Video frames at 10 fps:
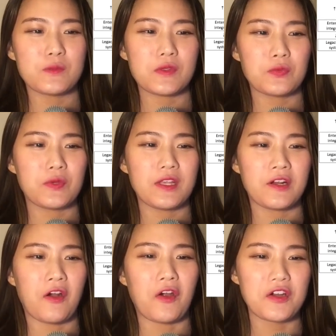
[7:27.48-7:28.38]
between
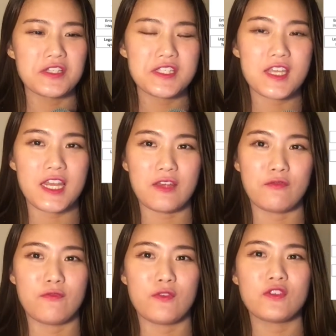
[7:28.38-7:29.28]
current state and
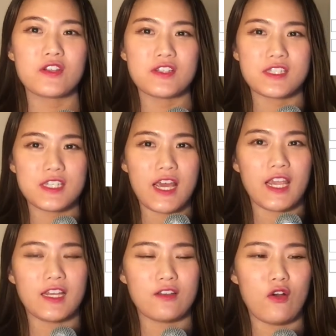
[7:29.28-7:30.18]
future
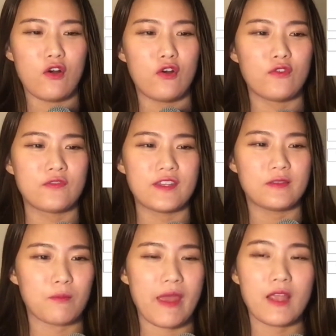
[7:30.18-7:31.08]
state of these
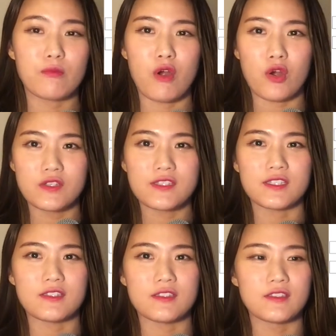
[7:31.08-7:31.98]
bank
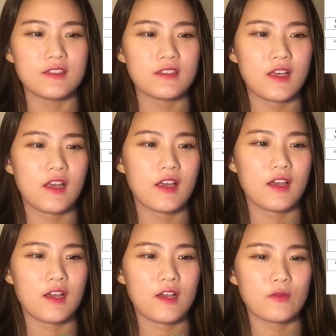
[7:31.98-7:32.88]
processes
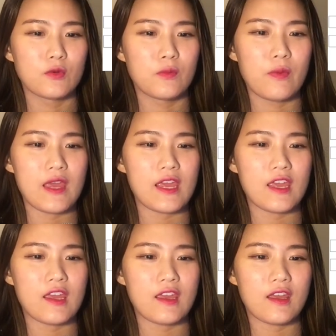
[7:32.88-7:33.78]
will
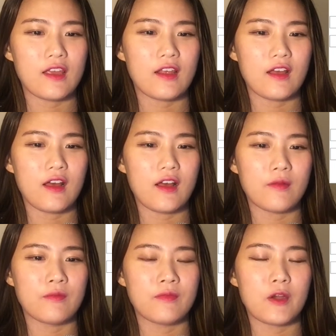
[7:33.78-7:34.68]
be
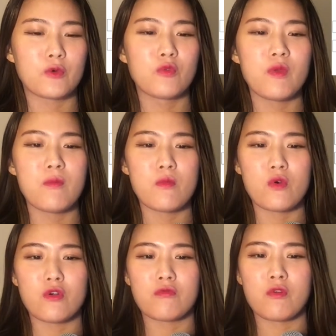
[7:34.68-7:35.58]
there will be
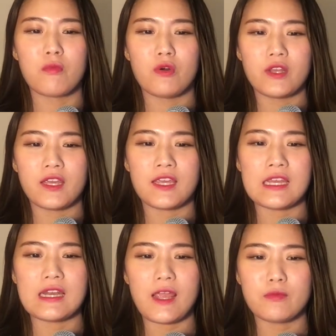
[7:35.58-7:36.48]
more robotic
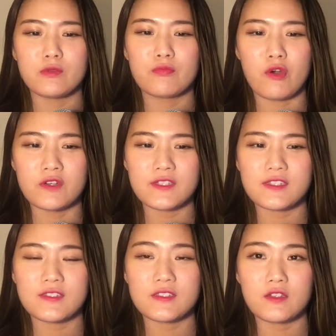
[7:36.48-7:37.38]
enabled
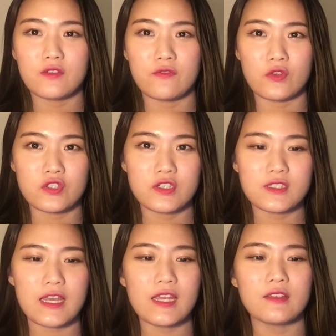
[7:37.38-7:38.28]
processes in the future
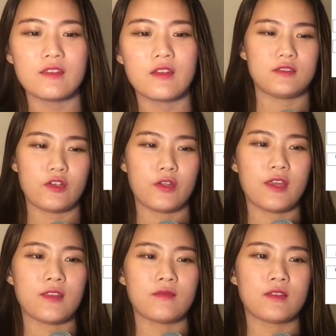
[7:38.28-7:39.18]
state. So
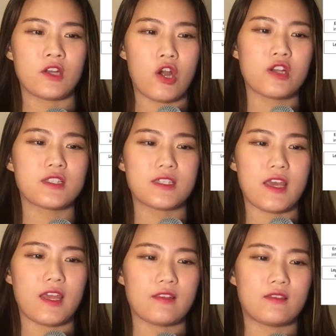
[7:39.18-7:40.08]
in current
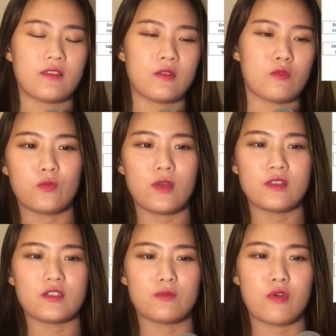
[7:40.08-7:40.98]
state, when
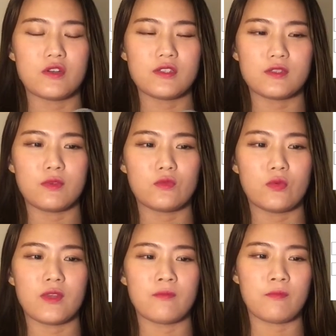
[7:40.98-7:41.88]
there's a process
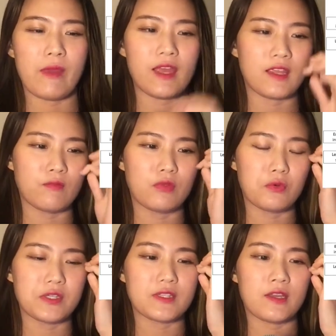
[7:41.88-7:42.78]
between bank
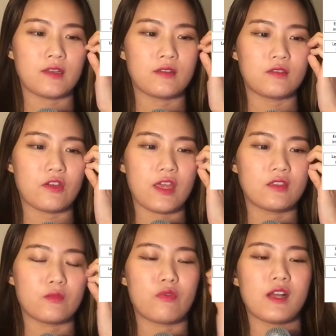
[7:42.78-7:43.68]
employees and the
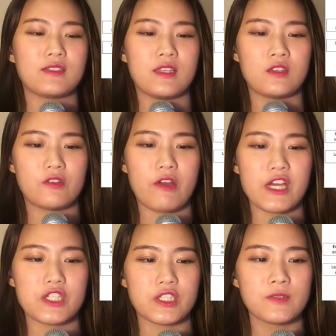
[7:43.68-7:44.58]
enterprise
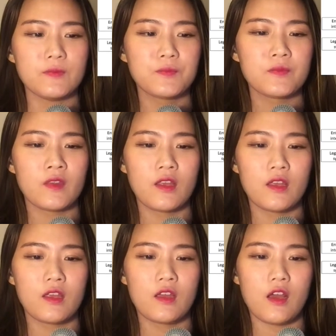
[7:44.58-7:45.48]
integration,
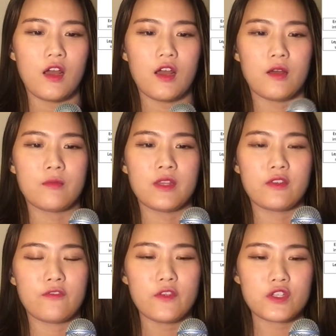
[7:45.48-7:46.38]
in the
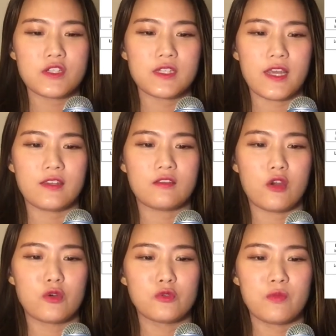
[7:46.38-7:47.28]
future state
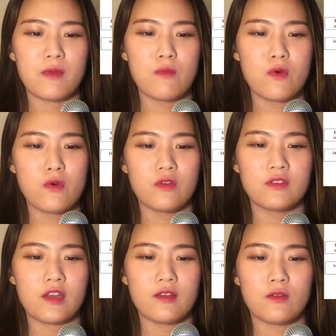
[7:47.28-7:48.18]
there will be more,
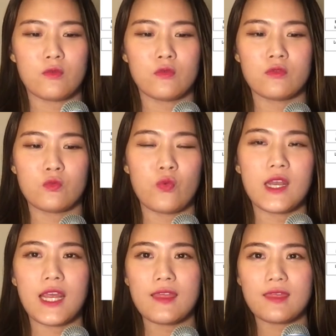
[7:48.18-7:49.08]

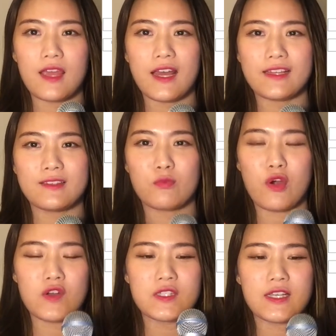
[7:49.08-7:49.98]
within that
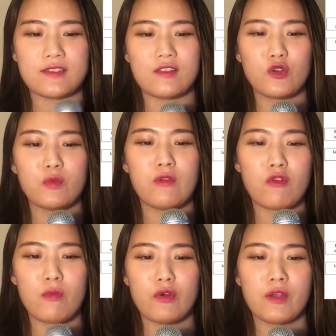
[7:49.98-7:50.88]
process there will be
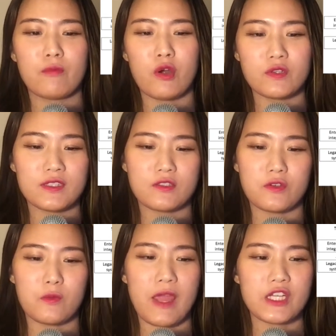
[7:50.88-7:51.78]
robotic process
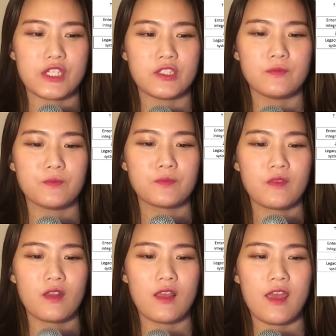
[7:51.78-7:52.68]
automation,
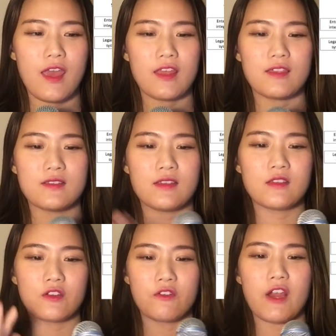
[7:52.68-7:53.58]
and this
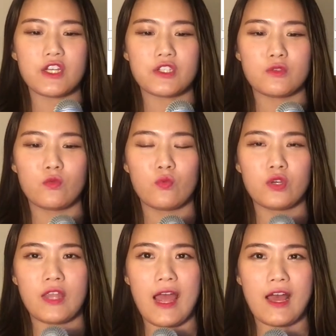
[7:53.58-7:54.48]
integration
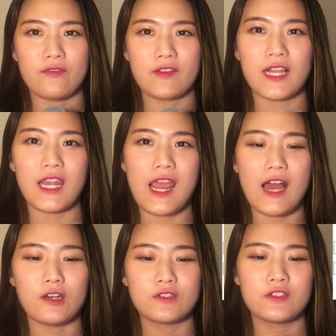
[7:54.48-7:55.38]
would have
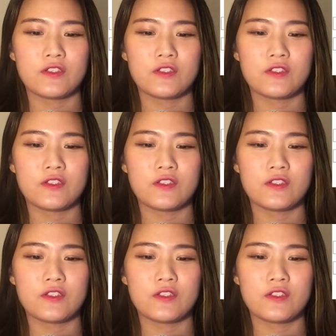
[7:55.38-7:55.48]
cloud